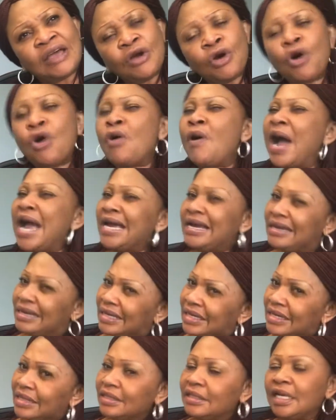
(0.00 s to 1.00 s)
or
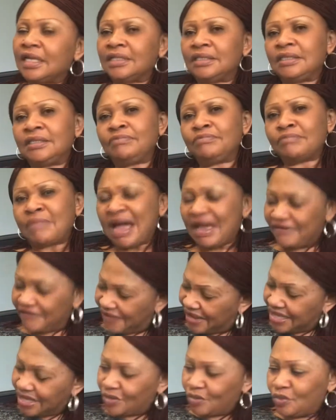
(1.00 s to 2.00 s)
agree that my
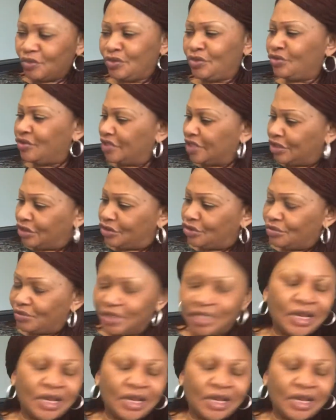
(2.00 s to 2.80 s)
father will do this to me.